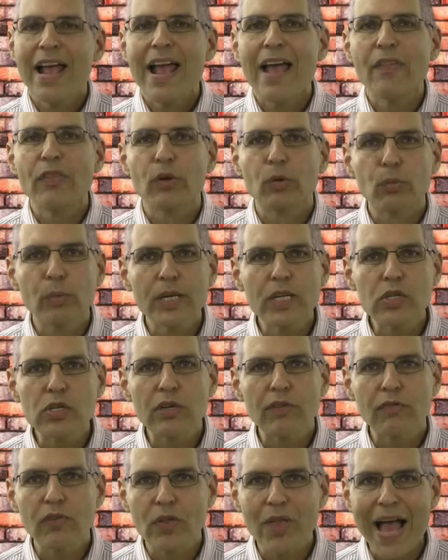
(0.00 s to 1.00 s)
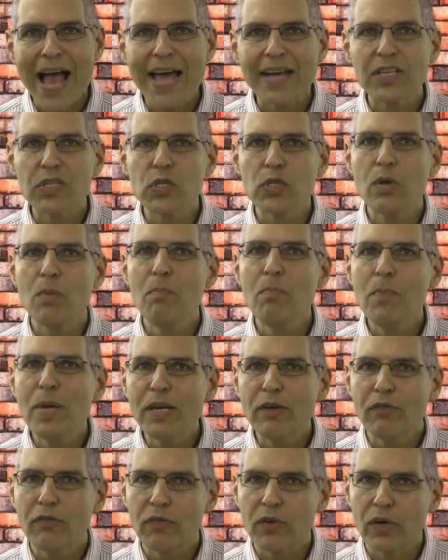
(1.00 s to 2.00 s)
And the reason for that is the
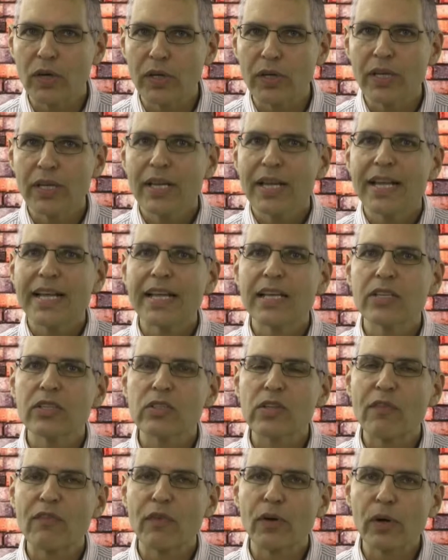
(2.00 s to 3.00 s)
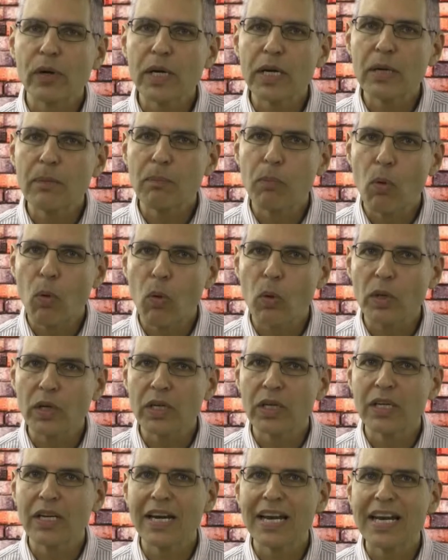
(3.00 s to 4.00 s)
midfoot is very
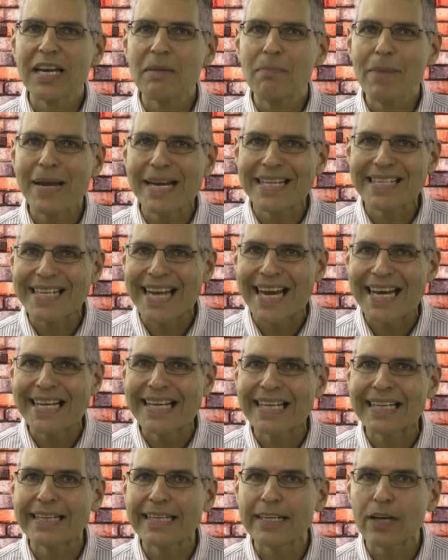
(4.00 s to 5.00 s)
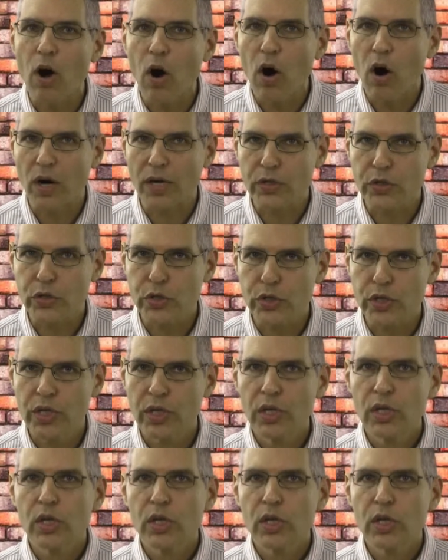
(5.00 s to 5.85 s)
important in maintaining the arch.